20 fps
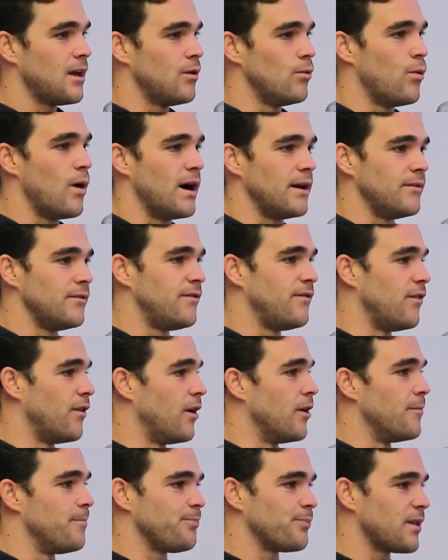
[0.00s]
One
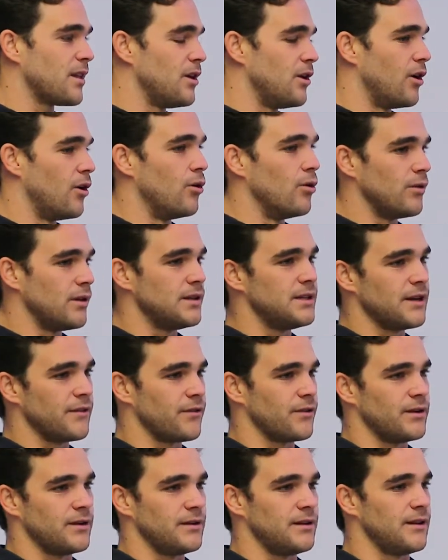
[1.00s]
for all the
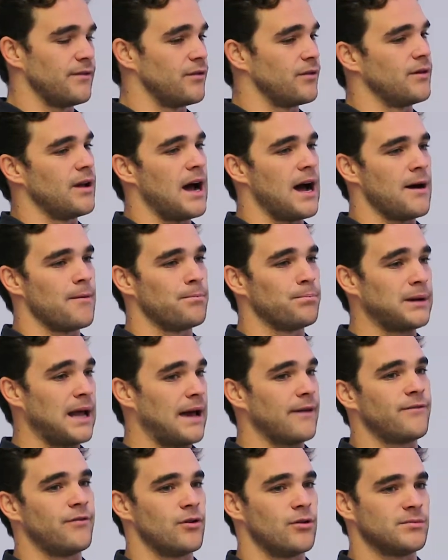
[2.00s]
different
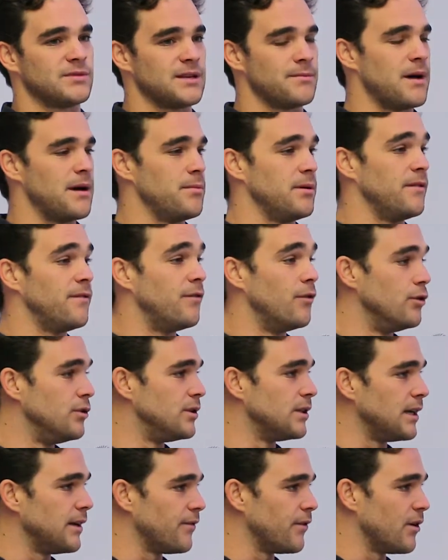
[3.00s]
platforms. So maybe food
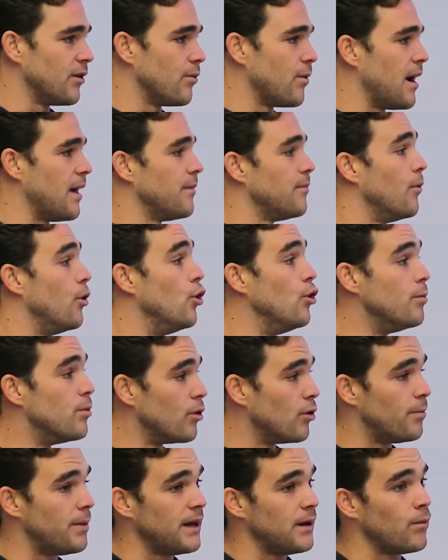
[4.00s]
delivery one,
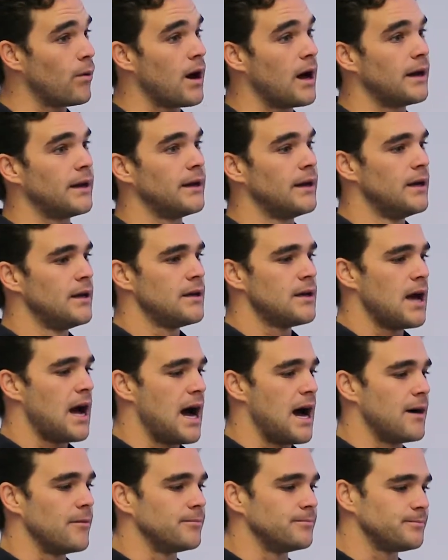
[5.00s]
Uber will be one,
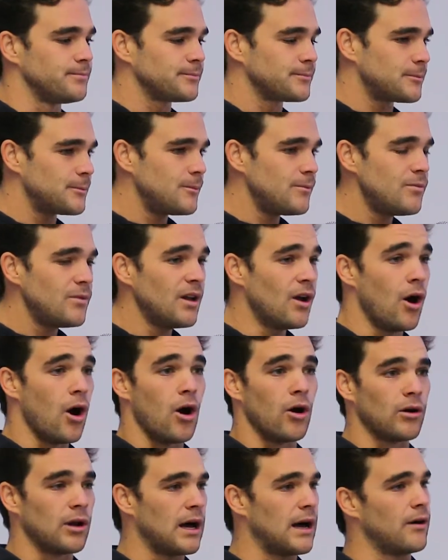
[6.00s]

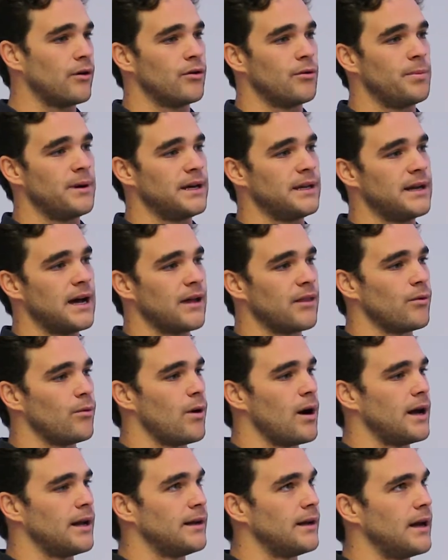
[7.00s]
Ola will be another
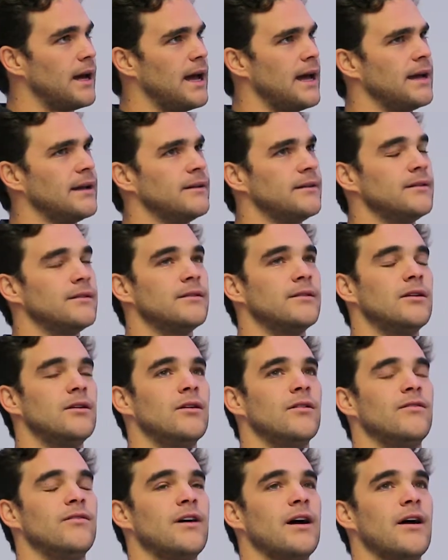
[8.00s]
one, and
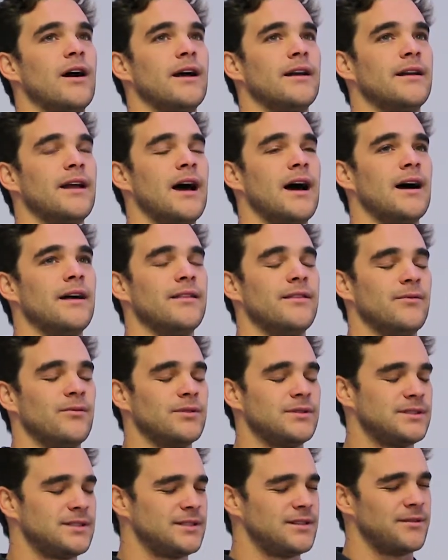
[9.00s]

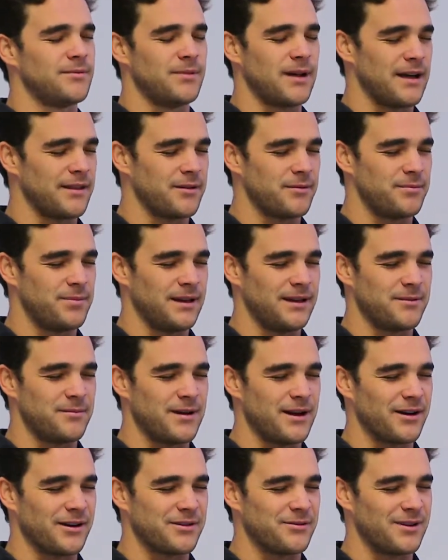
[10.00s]
what's the other big
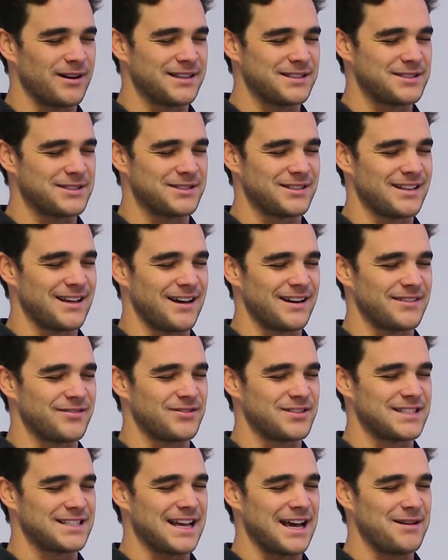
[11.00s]
American one? It just kind
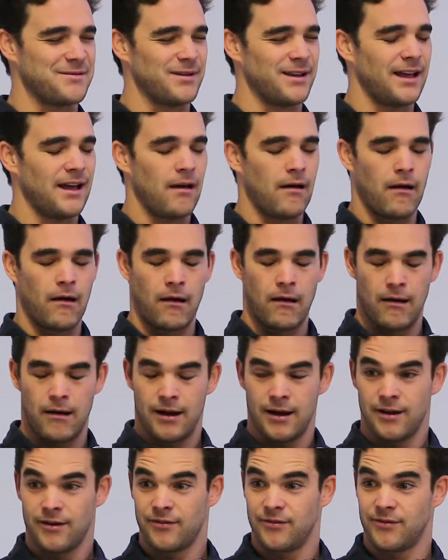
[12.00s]
of escaped me.
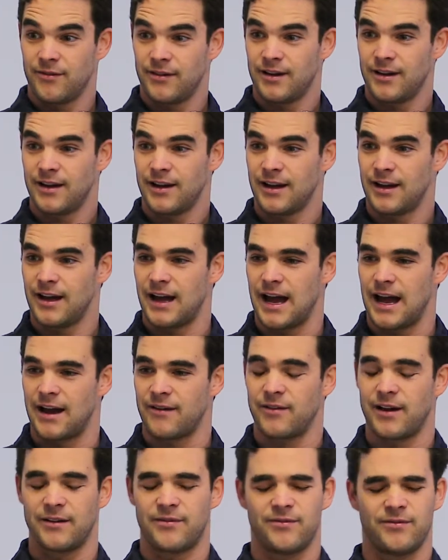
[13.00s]
I
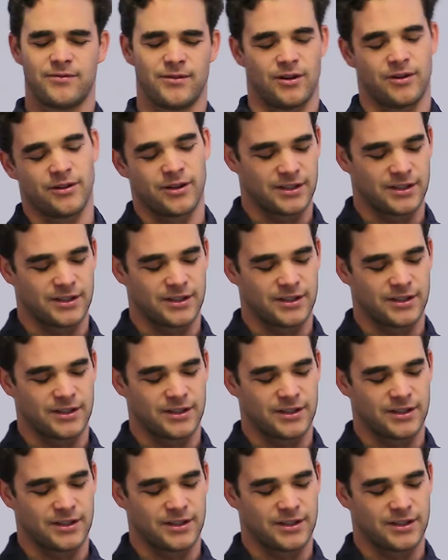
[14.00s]
don't